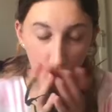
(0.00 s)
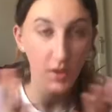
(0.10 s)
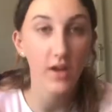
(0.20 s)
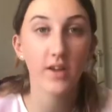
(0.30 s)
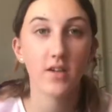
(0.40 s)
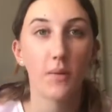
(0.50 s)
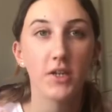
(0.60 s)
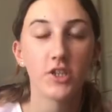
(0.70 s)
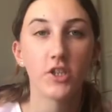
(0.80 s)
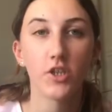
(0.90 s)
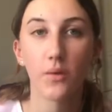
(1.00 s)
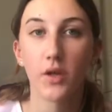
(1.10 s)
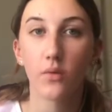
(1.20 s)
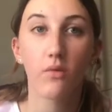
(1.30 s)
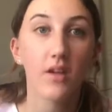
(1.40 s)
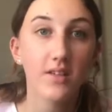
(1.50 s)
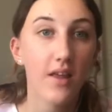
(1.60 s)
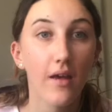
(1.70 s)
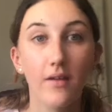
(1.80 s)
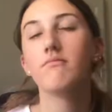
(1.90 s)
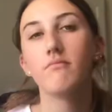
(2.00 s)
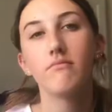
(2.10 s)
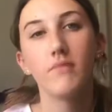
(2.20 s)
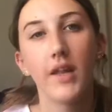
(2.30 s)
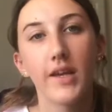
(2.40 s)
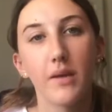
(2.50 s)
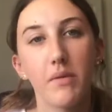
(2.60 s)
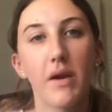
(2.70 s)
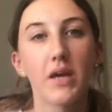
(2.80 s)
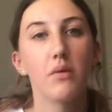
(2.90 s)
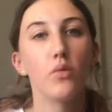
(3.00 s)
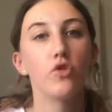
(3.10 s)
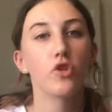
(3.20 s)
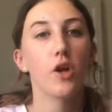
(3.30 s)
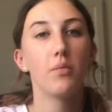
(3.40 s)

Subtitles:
gonna end up literally showing you all these things, and they're gonna be back in my wardrobe.